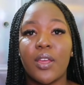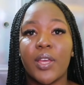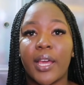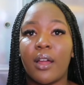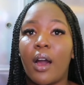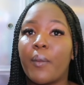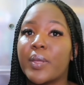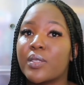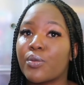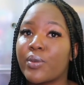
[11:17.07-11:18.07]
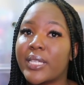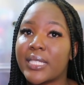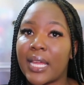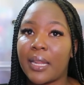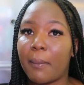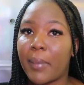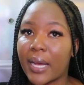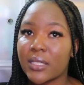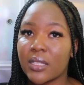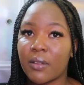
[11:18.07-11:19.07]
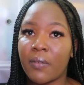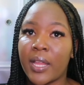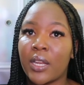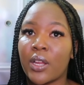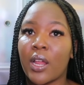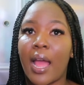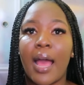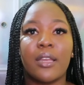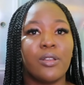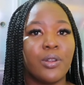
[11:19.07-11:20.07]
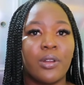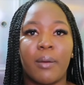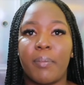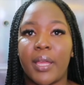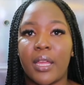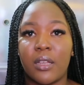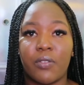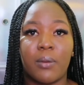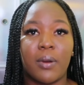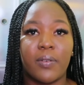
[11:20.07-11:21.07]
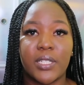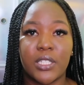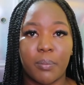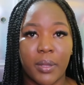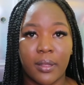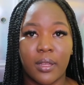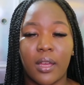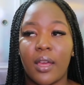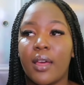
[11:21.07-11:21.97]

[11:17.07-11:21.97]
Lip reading: you can always resend it back to the vendor and you do not pay any form of shipping.